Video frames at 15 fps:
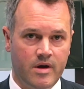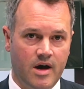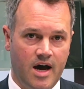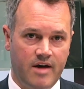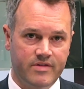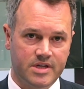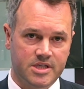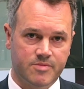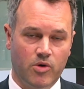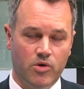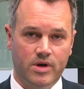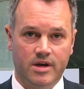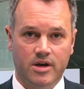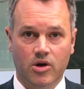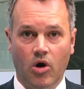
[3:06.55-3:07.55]
Having
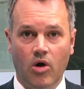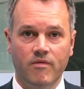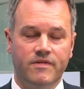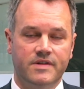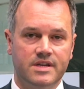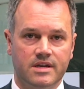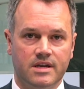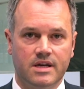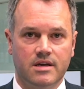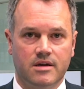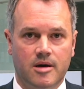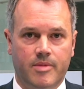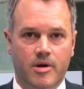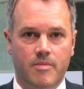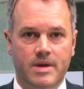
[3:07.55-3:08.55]
spoken confidently
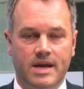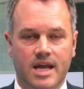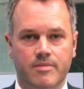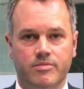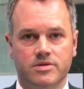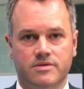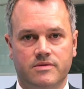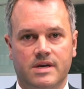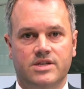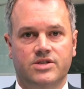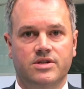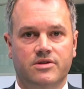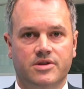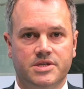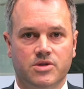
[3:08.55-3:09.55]
about being able to
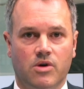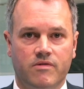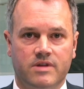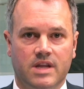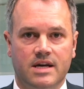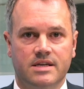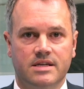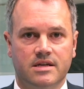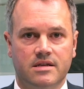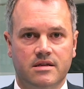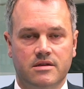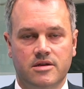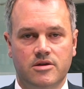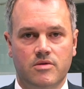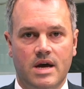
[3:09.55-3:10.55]
engineer a soft landing in
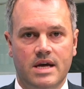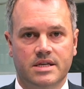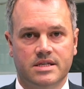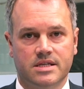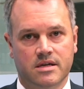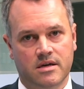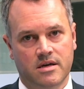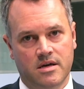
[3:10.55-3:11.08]
the US